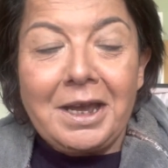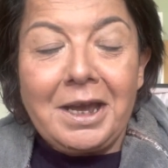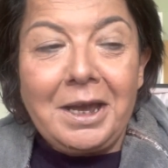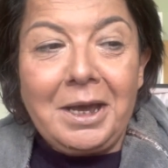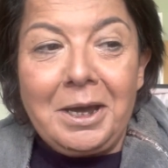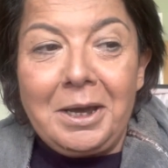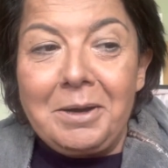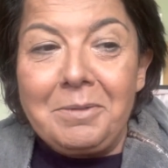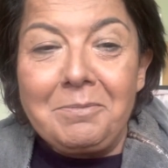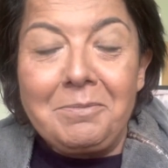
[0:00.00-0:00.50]

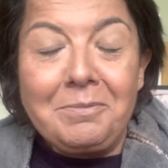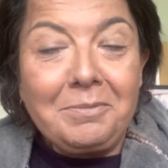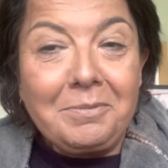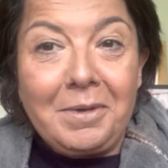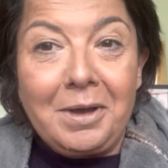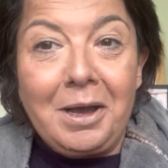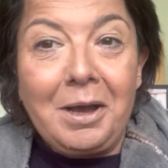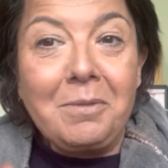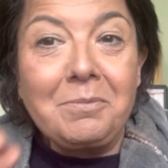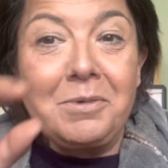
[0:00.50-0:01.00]
I'm
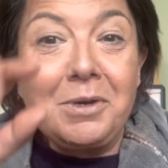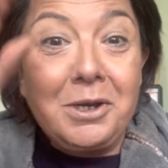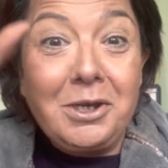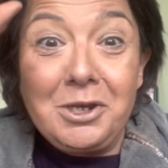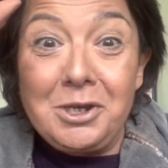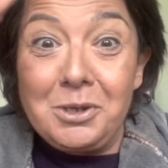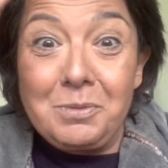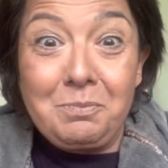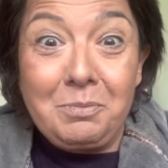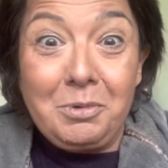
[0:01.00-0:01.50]
going to
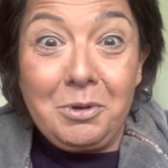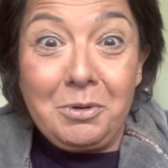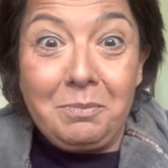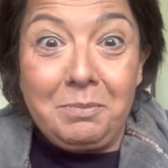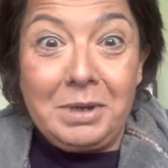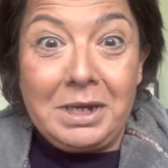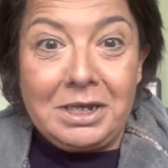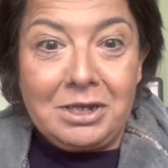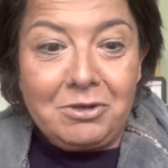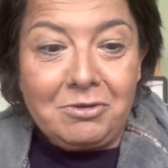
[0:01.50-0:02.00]
just put a
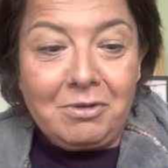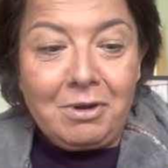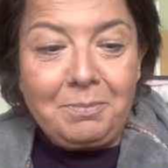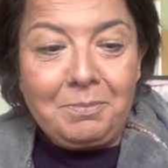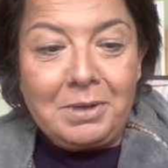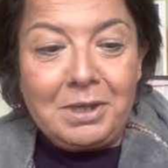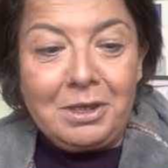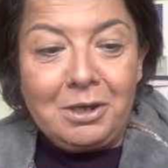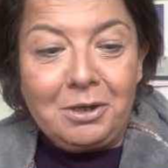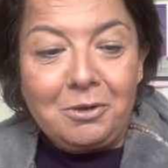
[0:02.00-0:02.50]
picture
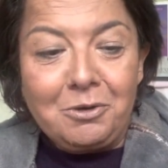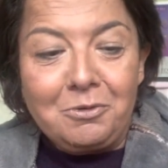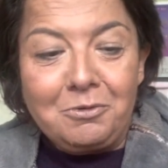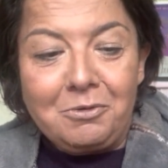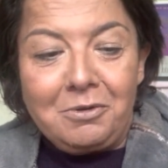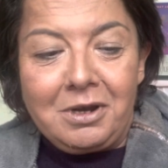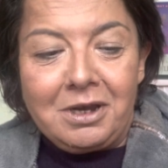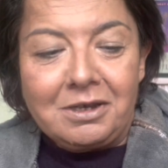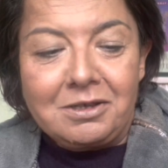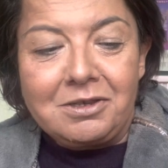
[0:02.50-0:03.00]
up in the
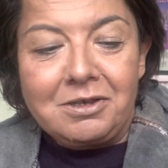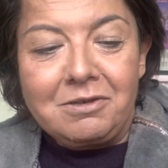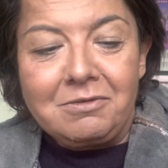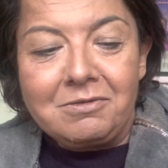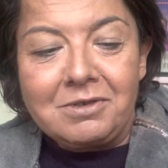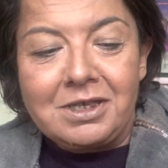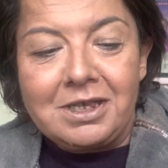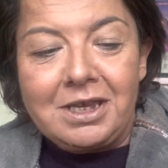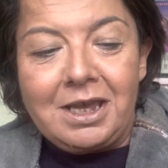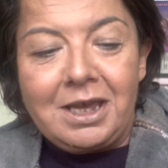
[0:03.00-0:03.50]
corner so you'll
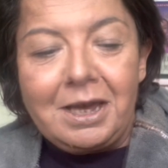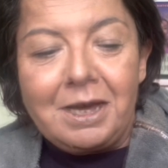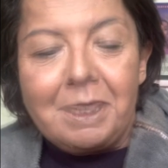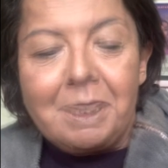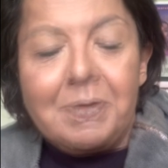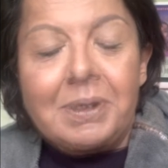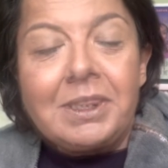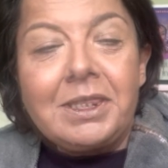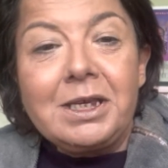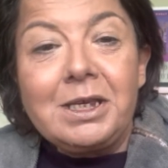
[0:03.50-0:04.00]
see it.
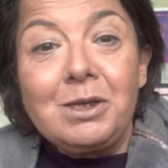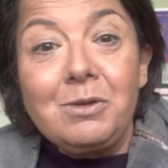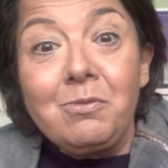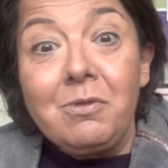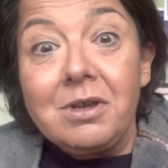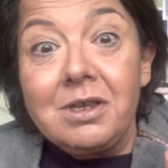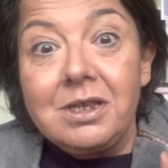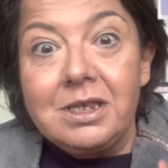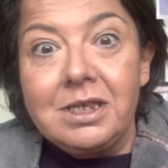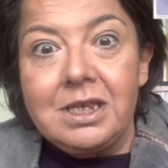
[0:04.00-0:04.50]
But this
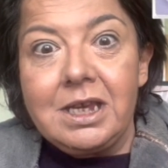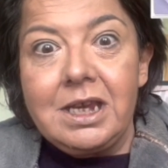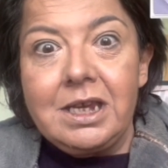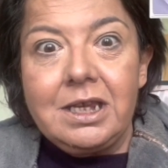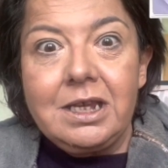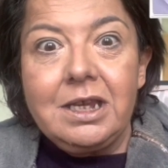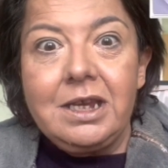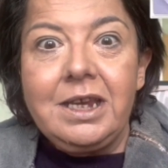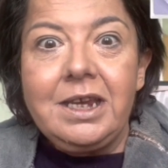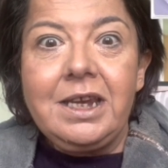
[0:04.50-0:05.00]
one said
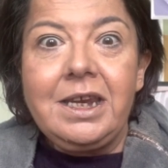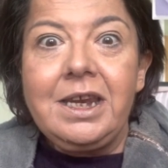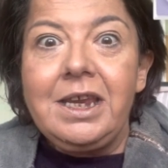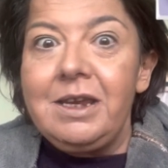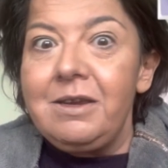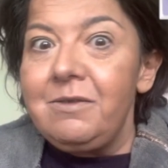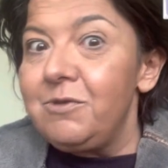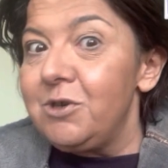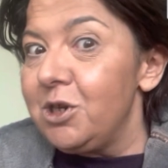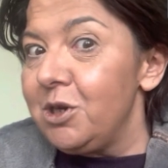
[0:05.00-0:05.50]
that it
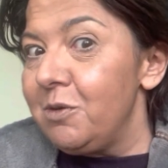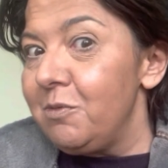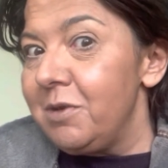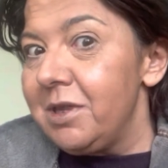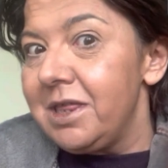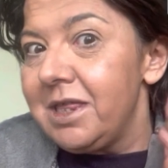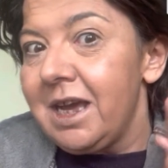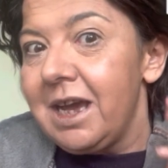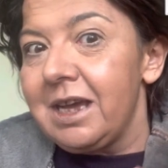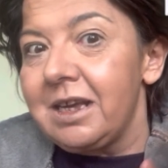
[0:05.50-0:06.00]
leaves you
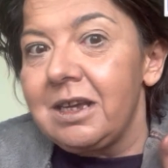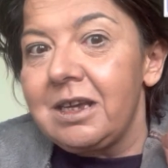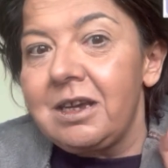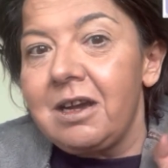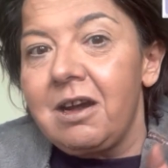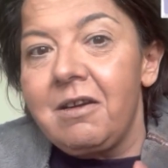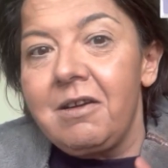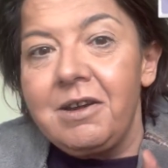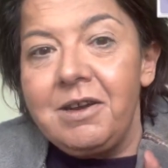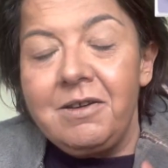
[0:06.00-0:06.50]
with that
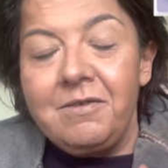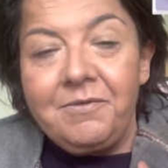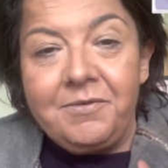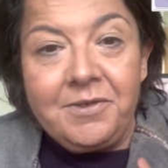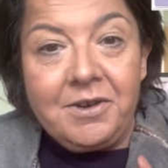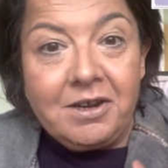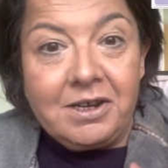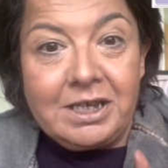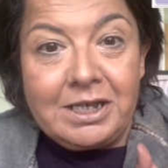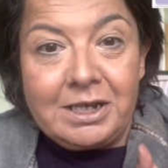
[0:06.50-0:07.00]
kind of
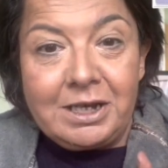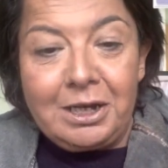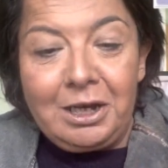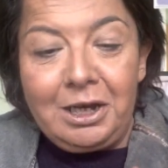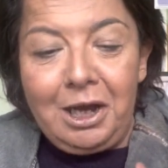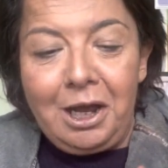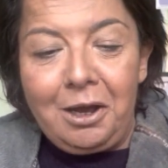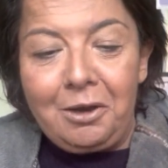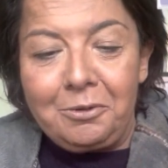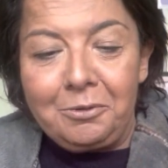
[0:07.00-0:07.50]
nice
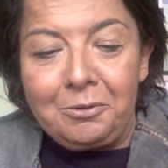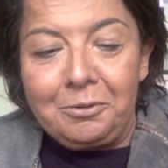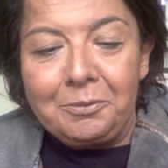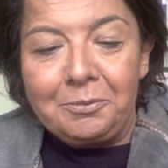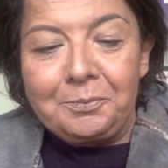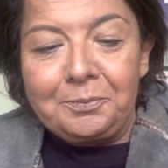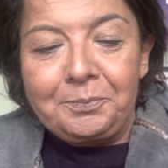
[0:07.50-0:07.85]
glow.